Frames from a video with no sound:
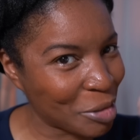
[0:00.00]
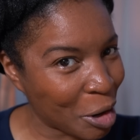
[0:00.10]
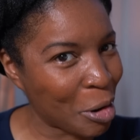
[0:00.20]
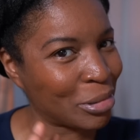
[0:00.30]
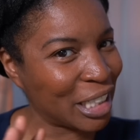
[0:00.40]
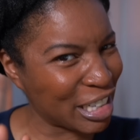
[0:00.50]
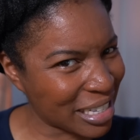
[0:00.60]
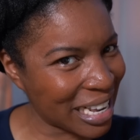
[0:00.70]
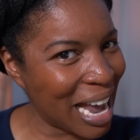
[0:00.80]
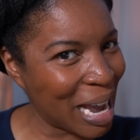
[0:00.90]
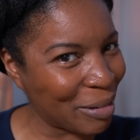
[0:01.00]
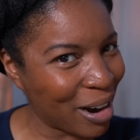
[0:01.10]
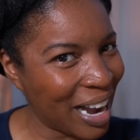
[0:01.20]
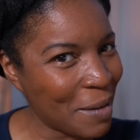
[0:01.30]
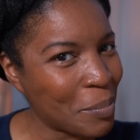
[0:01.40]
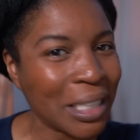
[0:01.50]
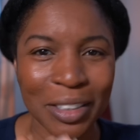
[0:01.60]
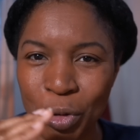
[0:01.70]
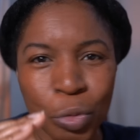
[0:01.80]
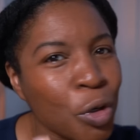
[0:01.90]
you know, she could sing, right? But
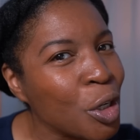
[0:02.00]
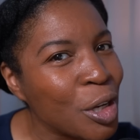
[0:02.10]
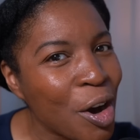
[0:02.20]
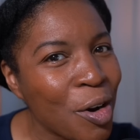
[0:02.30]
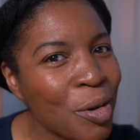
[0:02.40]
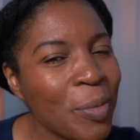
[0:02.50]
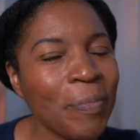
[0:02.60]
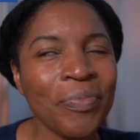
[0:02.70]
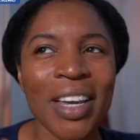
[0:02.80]
she was real low.